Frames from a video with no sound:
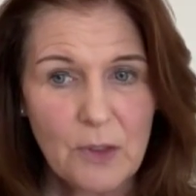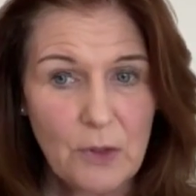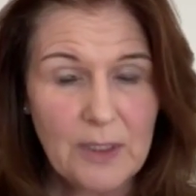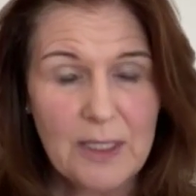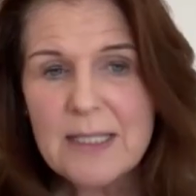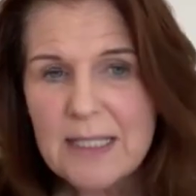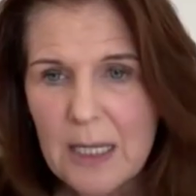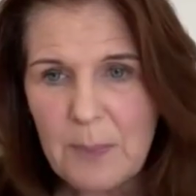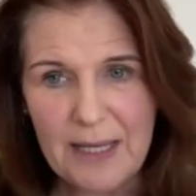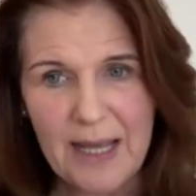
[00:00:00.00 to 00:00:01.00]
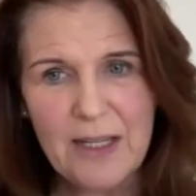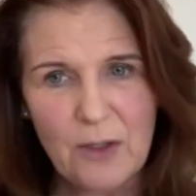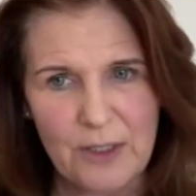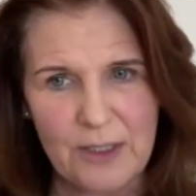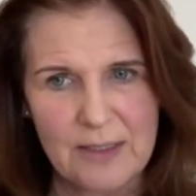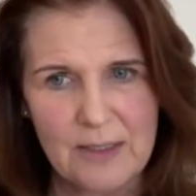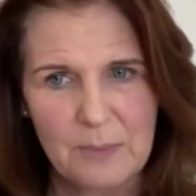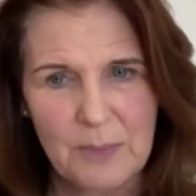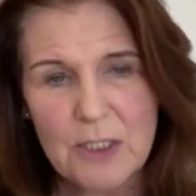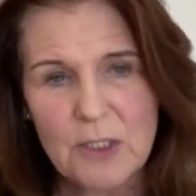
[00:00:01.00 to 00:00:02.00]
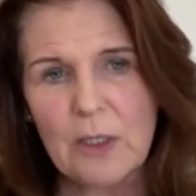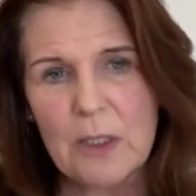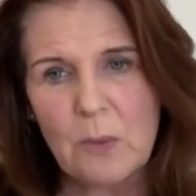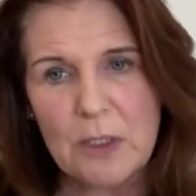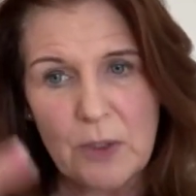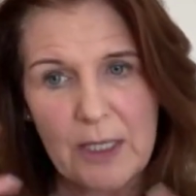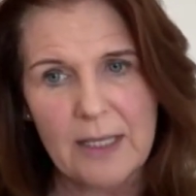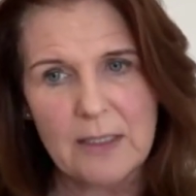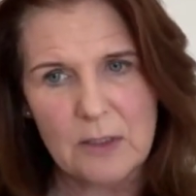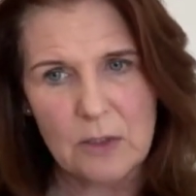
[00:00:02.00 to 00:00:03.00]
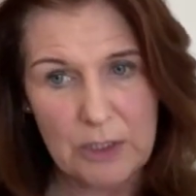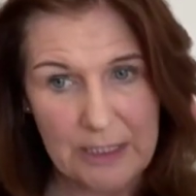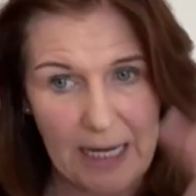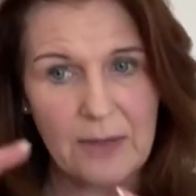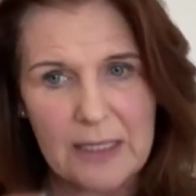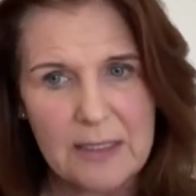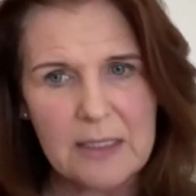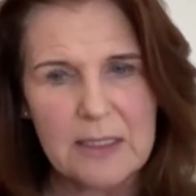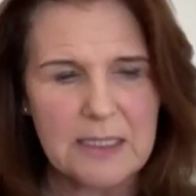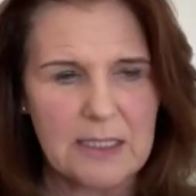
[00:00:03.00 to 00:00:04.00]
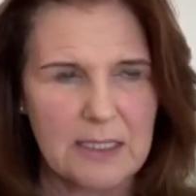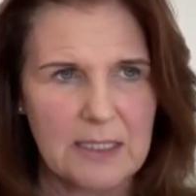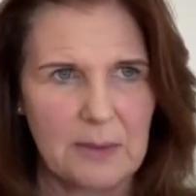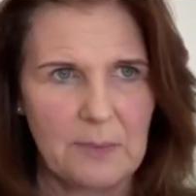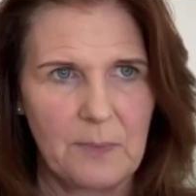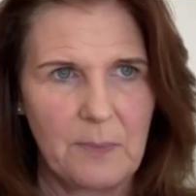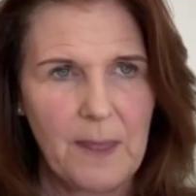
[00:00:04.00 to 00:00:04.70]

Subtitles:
You need to keep an eye on it, but it's only when you get down into the system